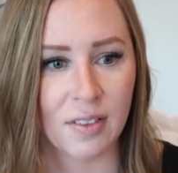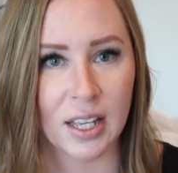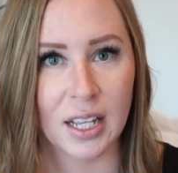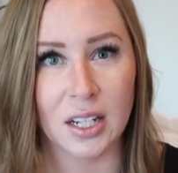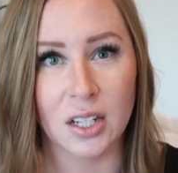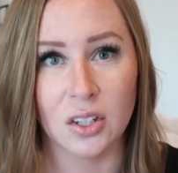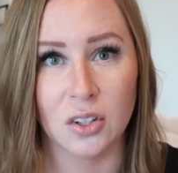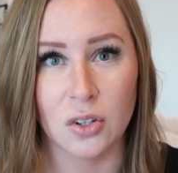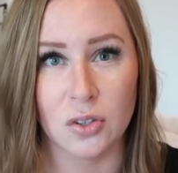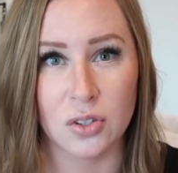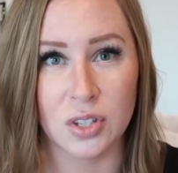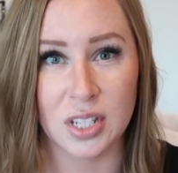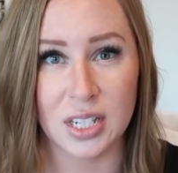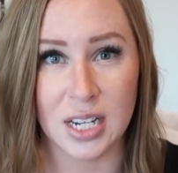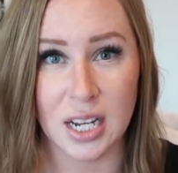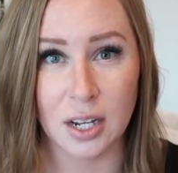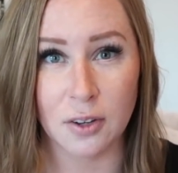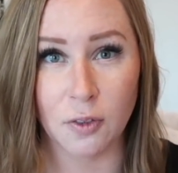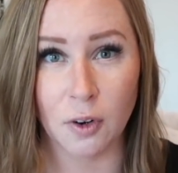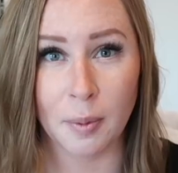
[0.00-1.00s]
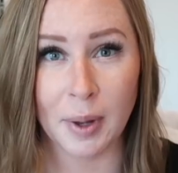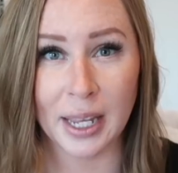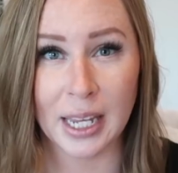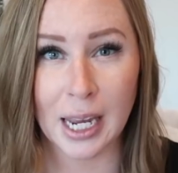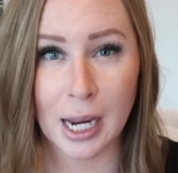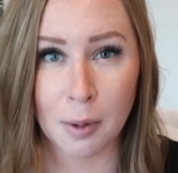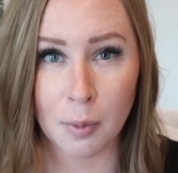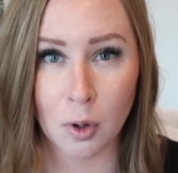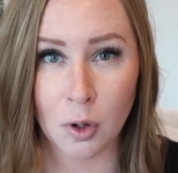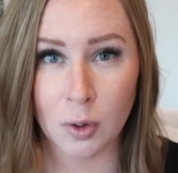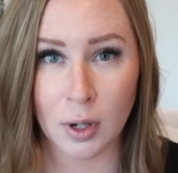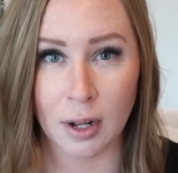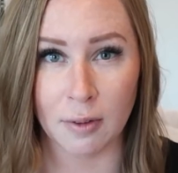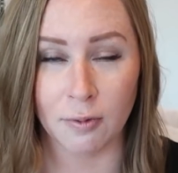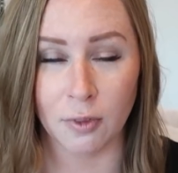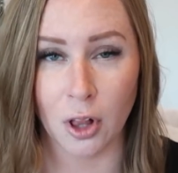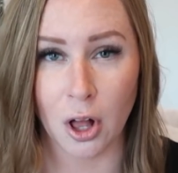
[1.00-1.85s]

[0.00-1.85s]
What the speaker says: like a little stick for my camera when I'm